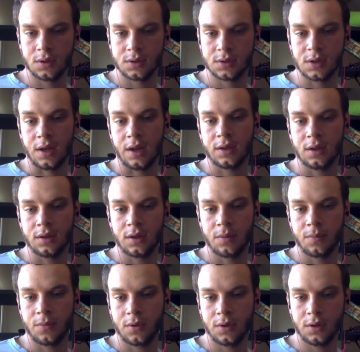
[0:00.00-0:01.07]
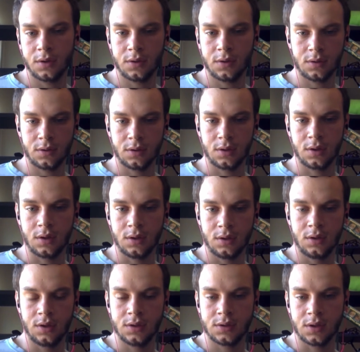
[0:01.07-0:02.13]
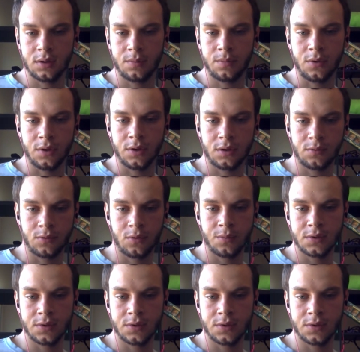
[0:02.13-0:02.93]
control that the client has right now is